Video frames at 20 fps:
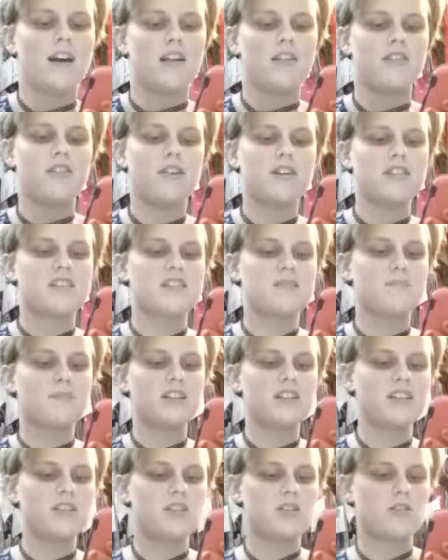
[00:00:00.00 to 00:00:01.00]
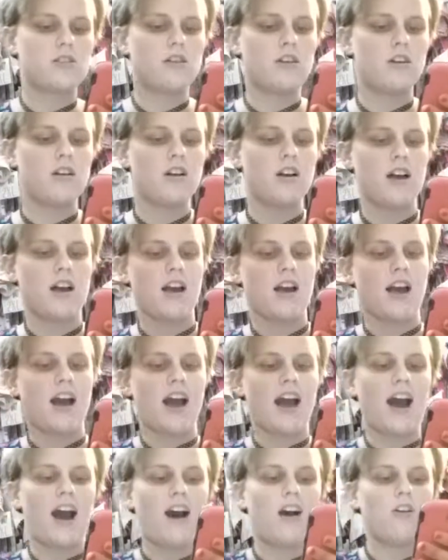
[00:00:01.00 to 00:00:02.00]
the splinter
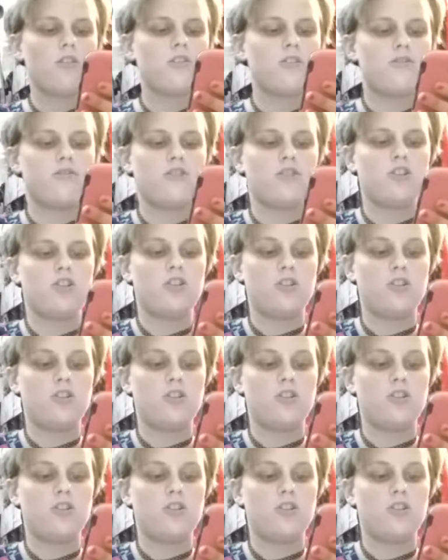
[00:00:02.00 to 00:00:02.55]
out of